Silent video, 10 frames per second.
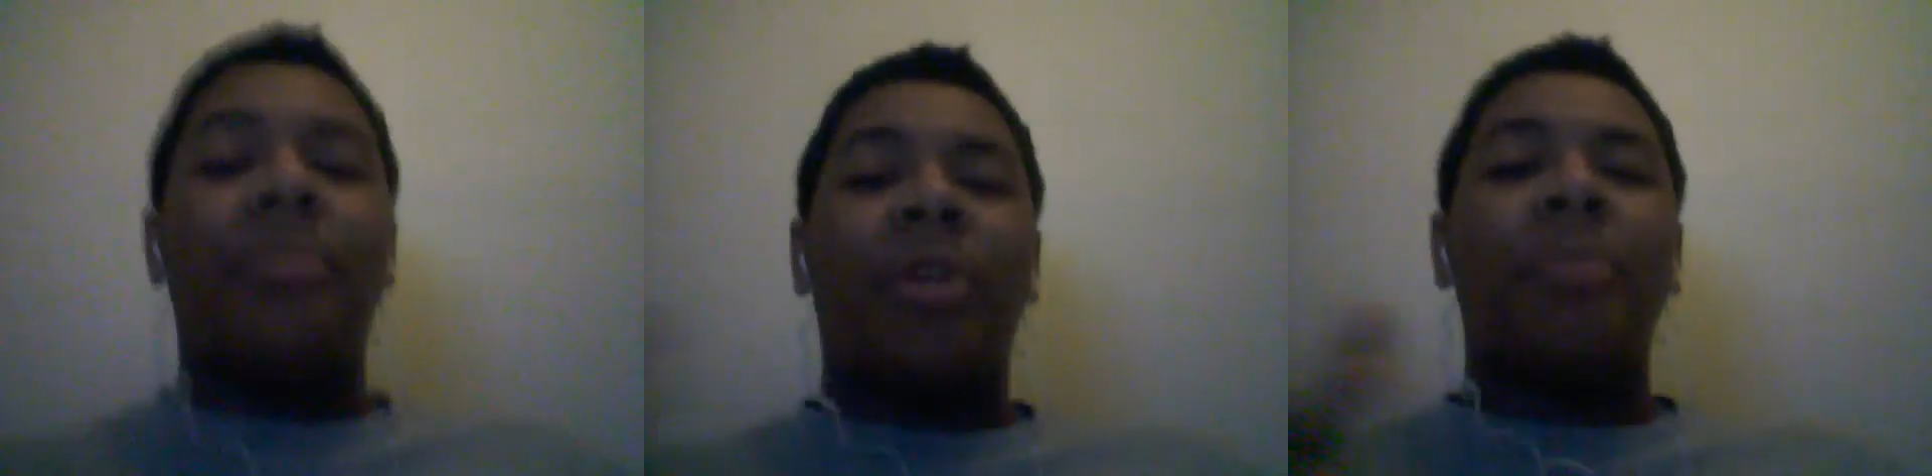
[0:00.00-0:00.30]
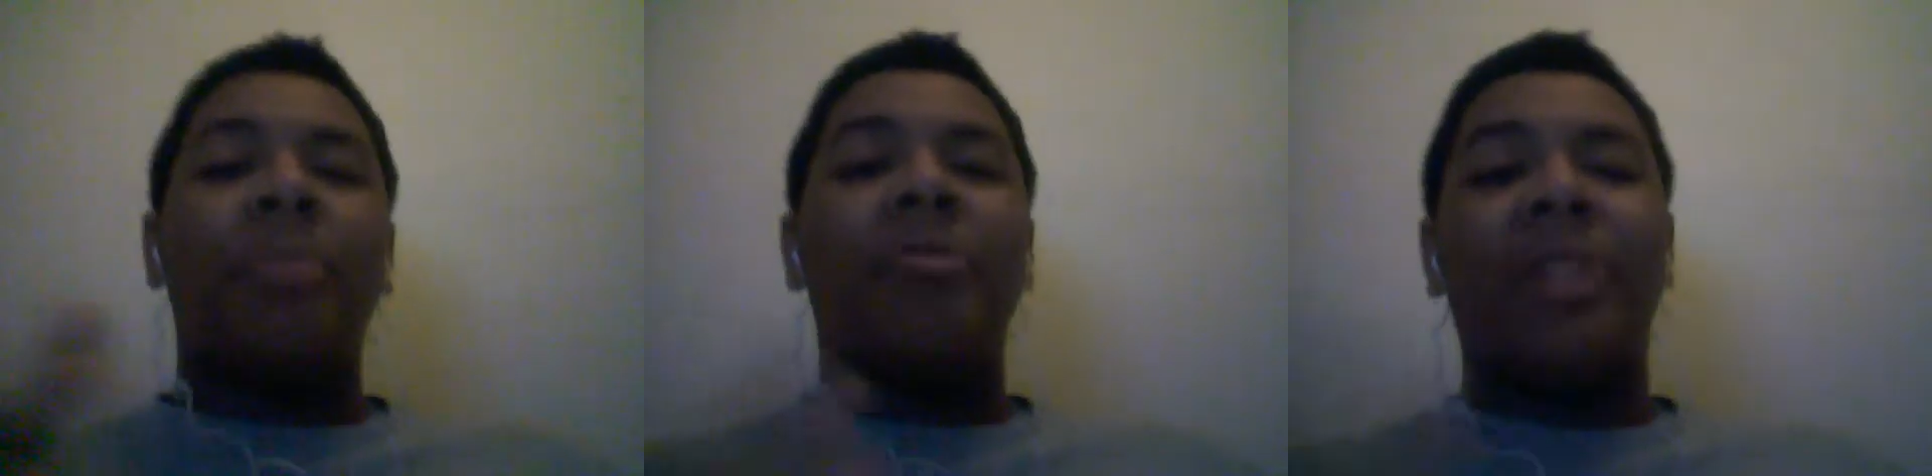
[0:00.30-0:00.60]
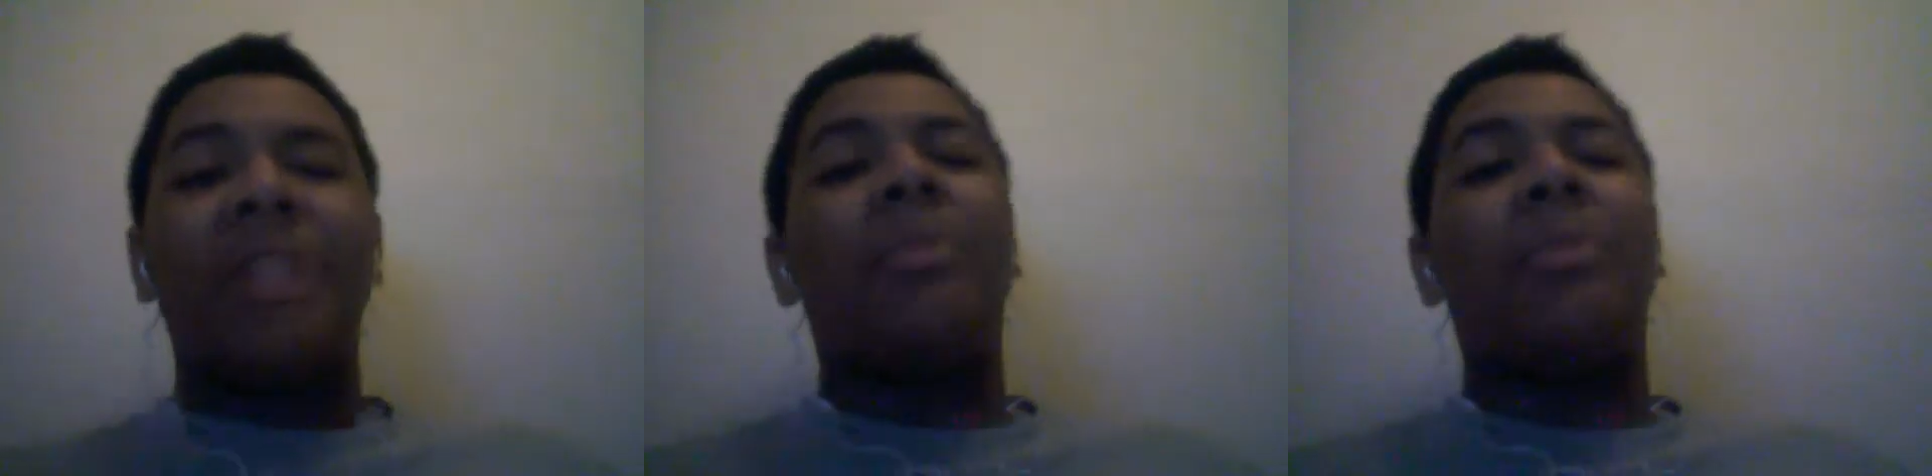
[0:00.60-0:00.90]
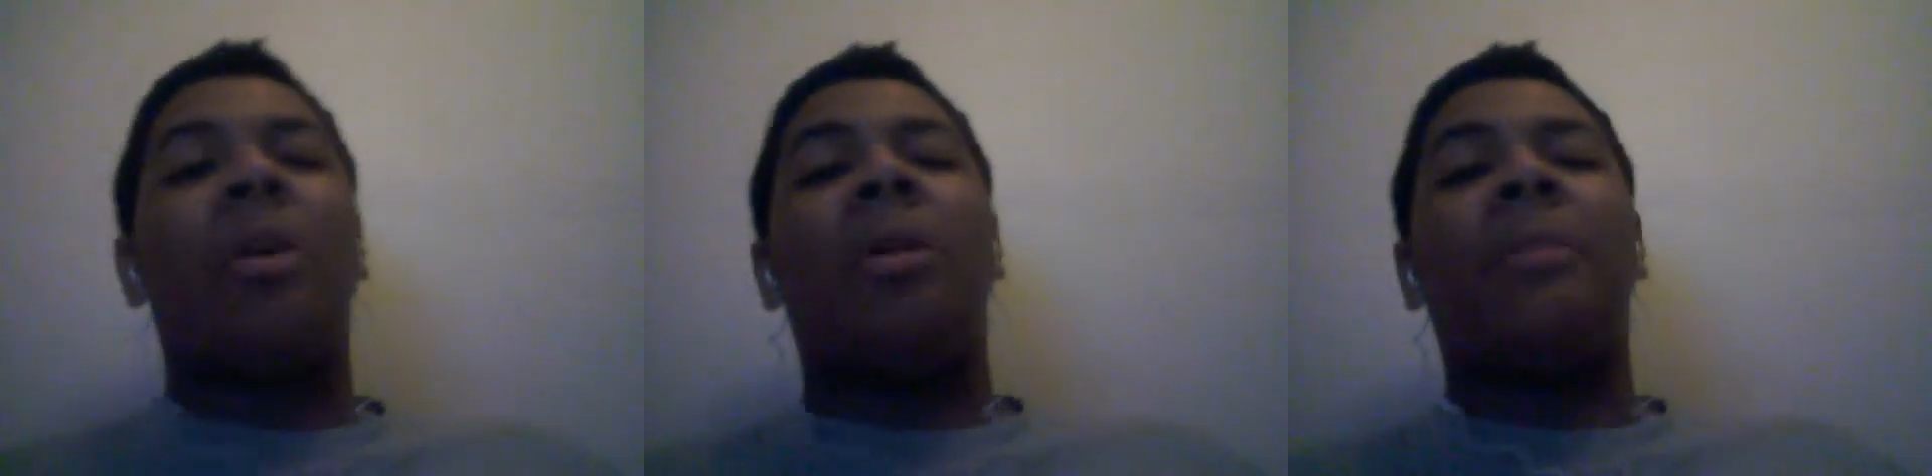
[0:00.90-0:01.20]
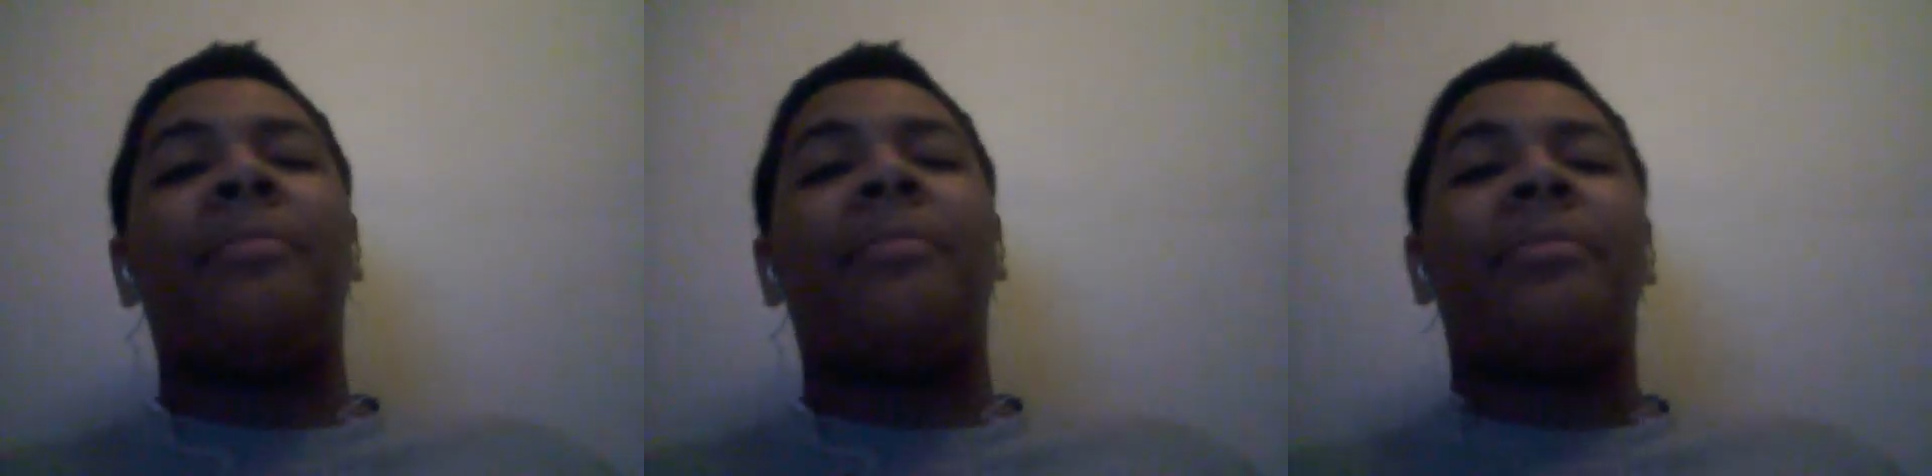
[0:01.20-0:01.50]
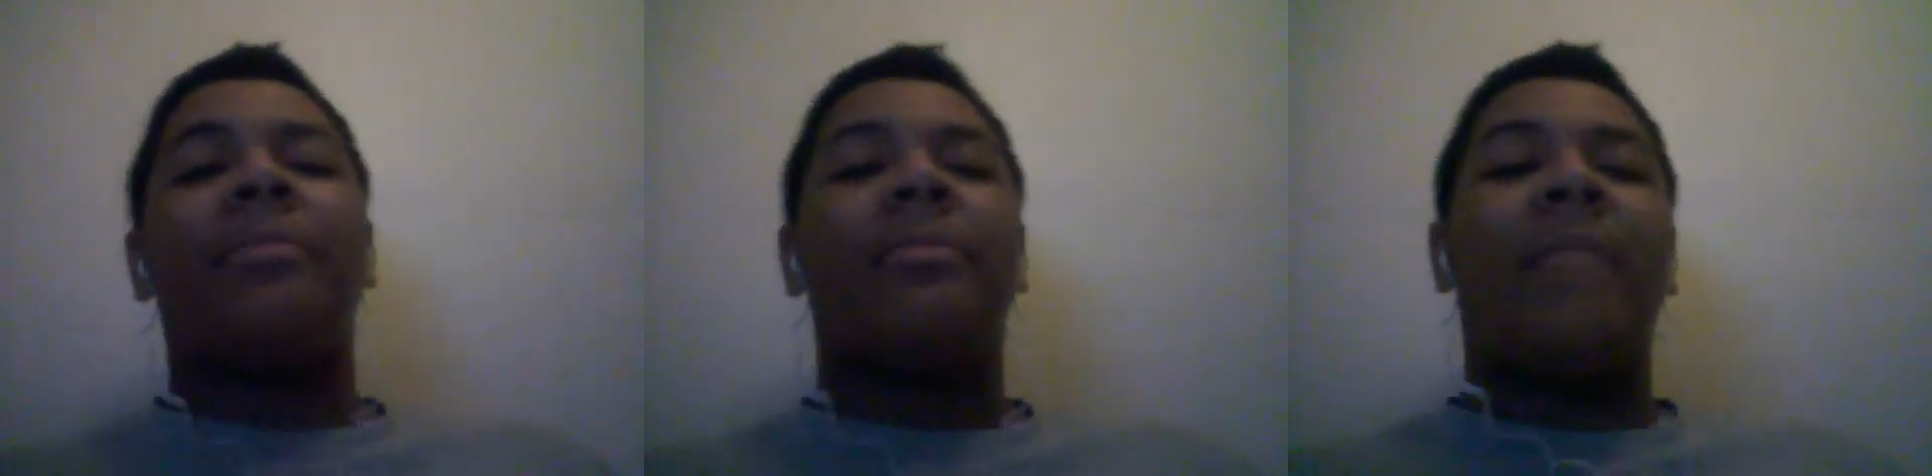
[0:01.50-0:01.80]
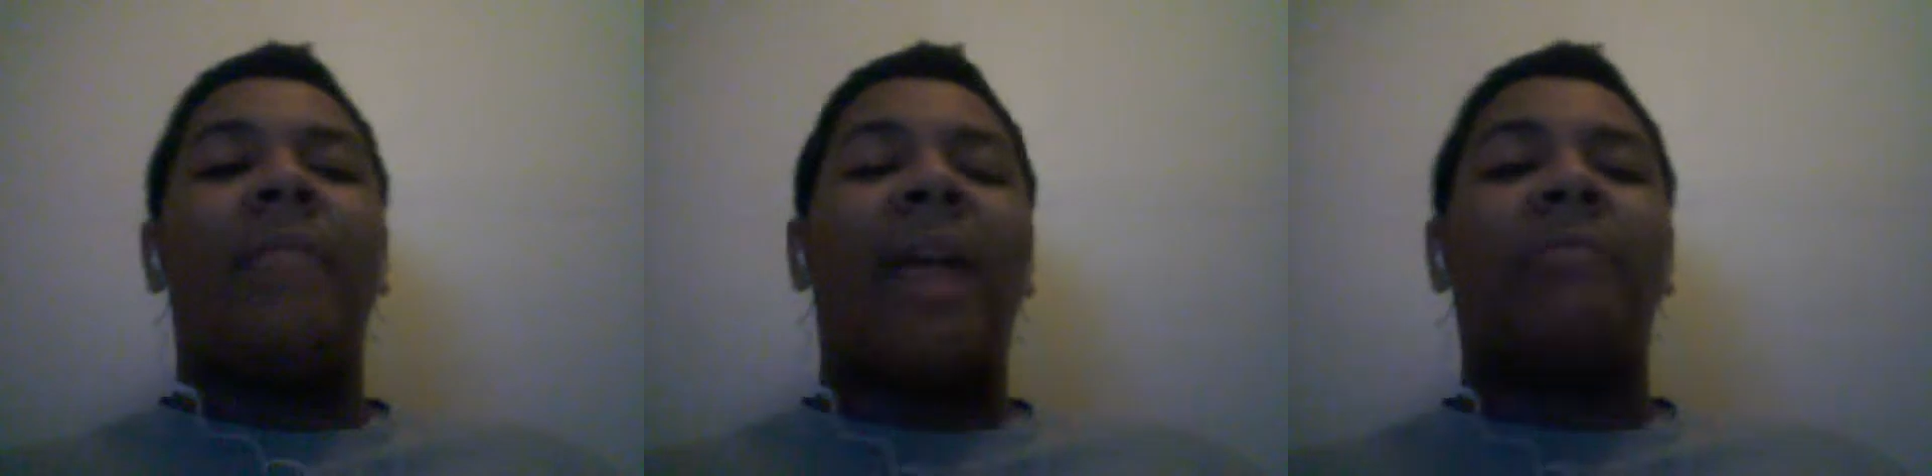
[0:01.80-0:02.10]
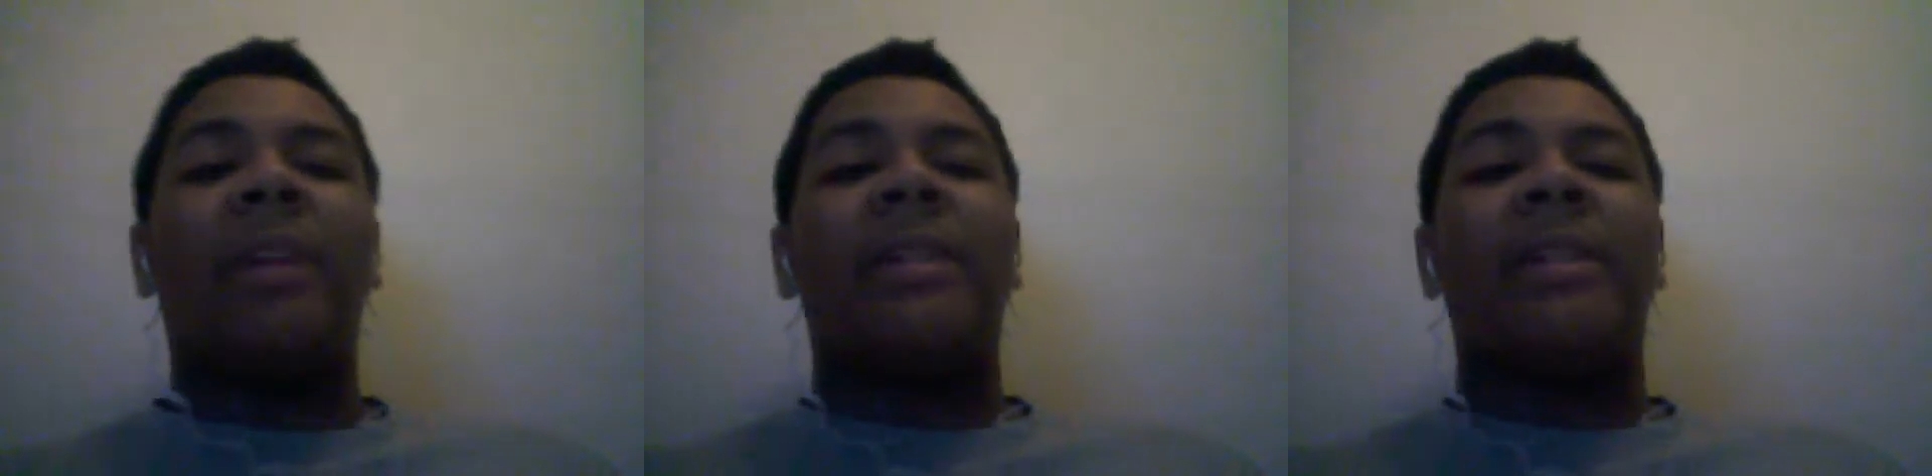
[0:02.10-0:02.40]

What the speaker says: Dome's really small, like Rust,